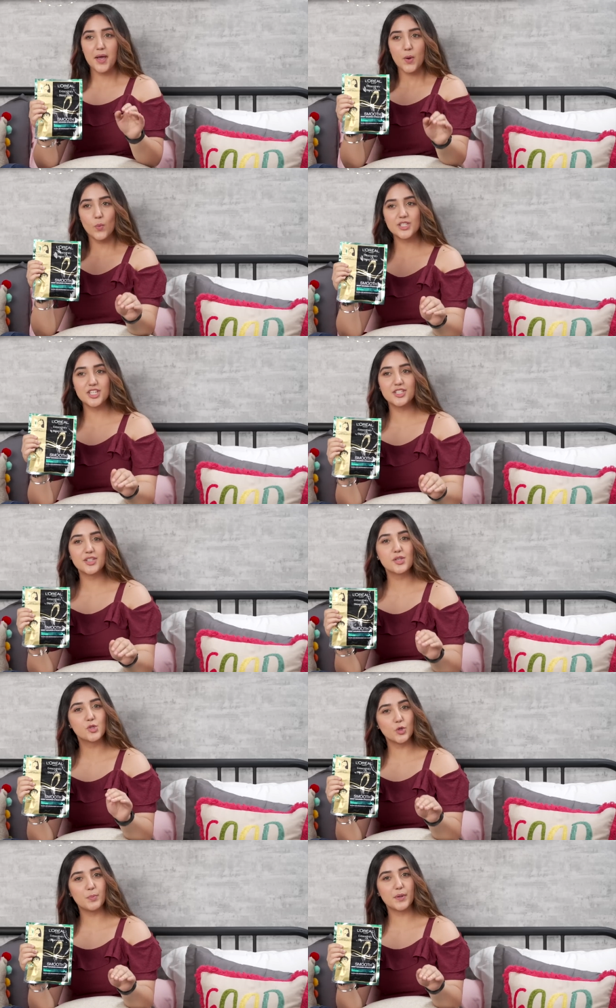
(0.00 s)
which is
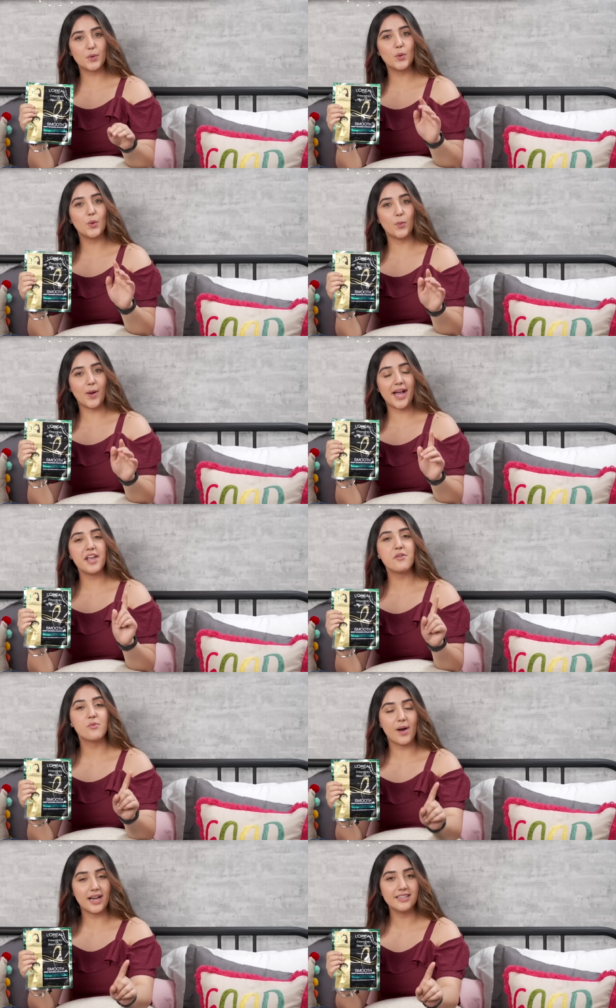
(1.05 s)
super cool. Why?
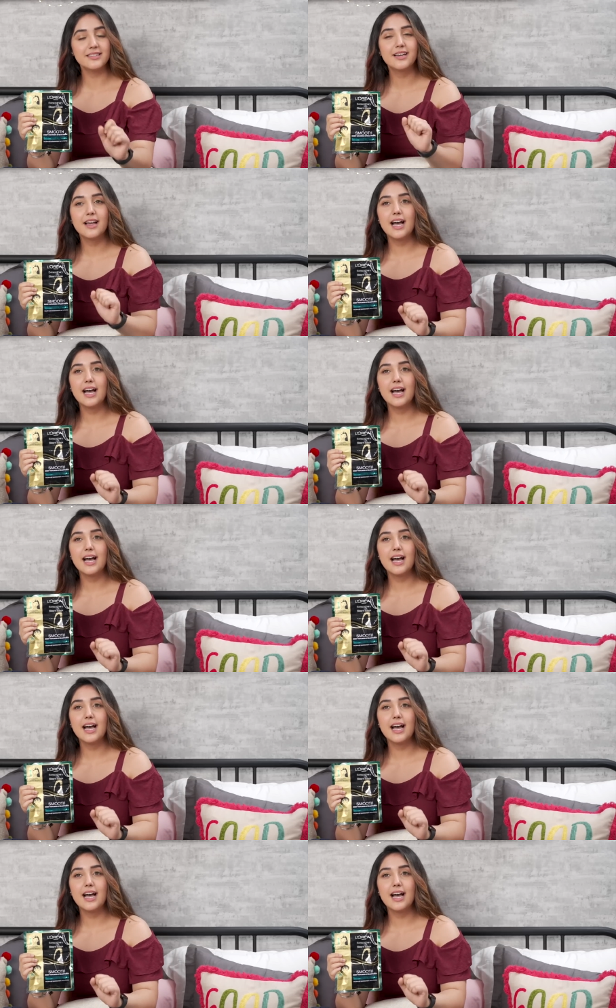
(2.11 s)
One,